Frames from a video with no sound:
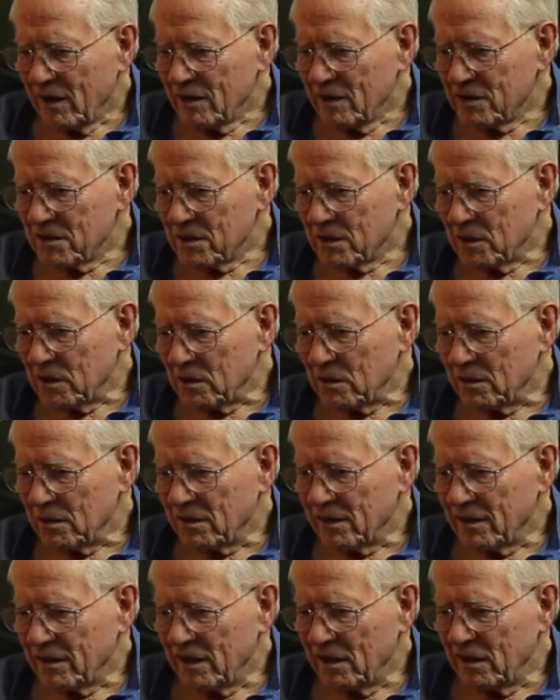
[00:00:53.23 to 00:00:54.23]
So
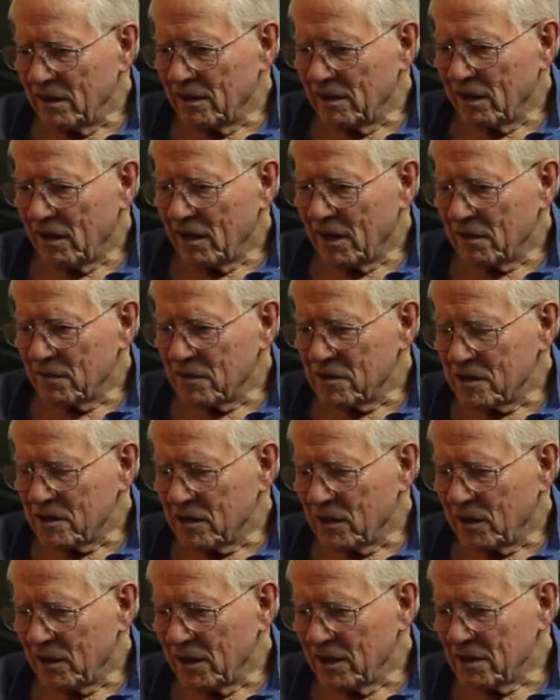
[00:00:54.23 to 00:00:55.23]
there are a lot of
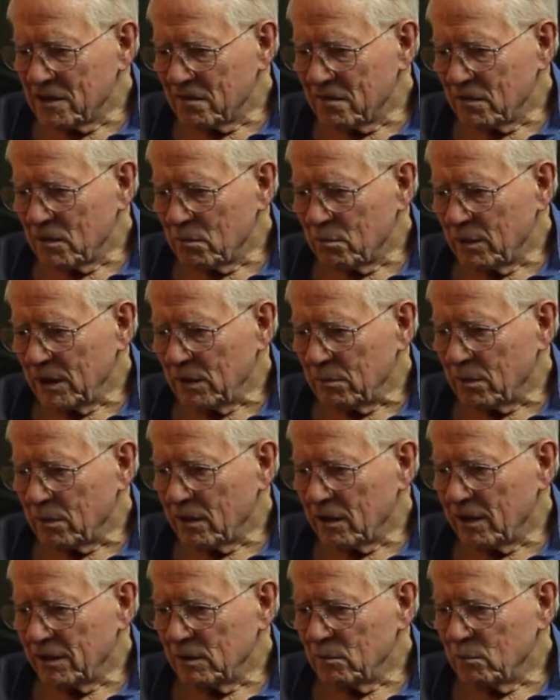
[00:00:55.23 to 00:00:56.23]
stories of the
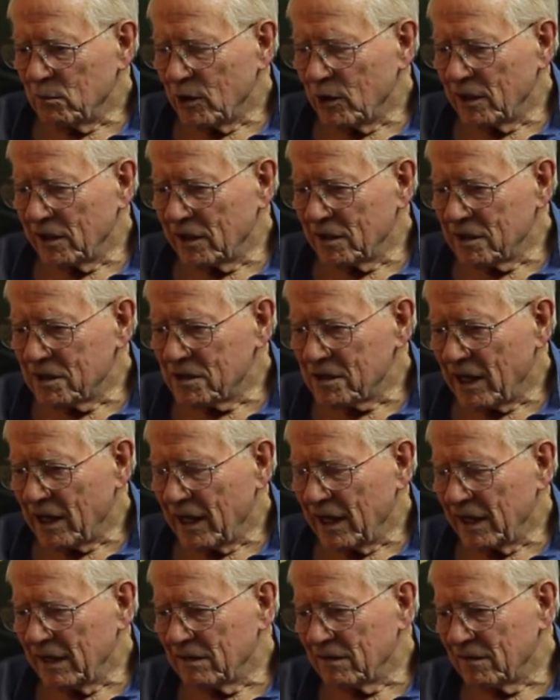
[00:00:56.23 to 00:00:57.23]
people on the Morgan
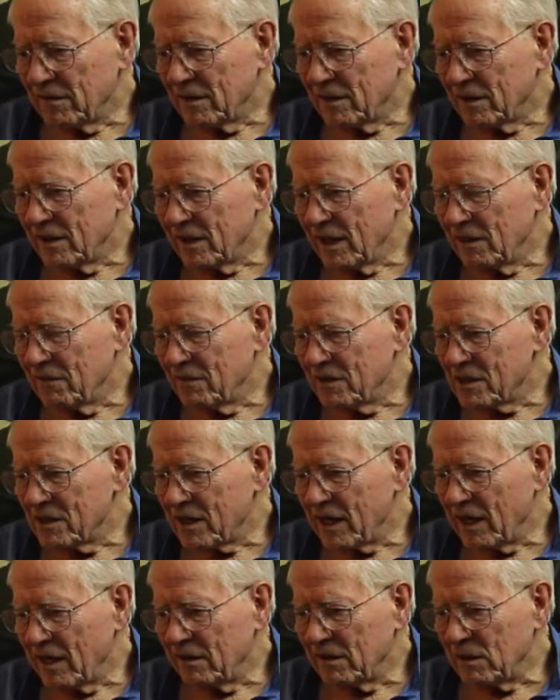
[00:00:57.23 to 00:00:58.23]
side of the Davis
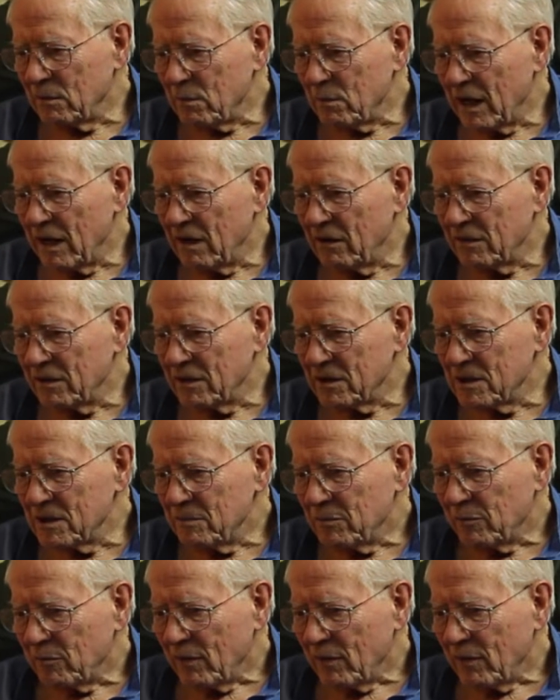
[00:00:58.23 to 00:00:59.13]
County mountains